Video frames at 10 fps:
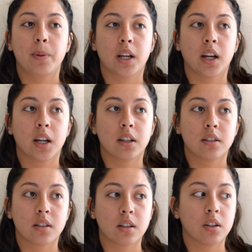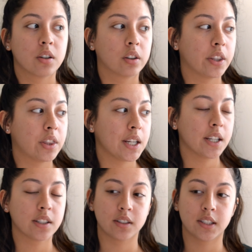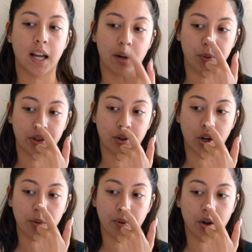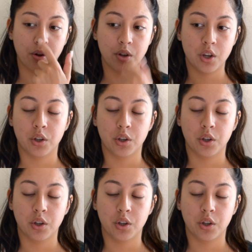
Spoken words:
because the thing is that with the GoPro,